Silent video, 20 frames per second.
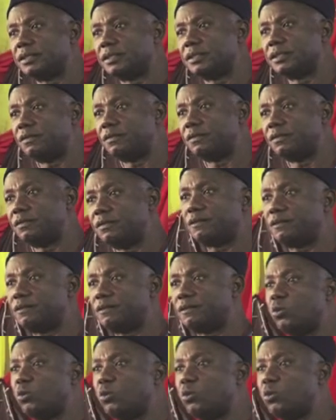this will be
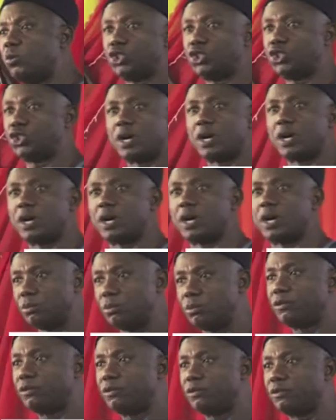what you are consuming
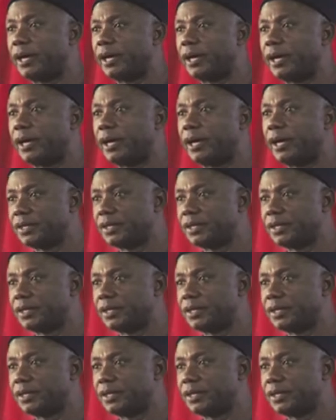from them,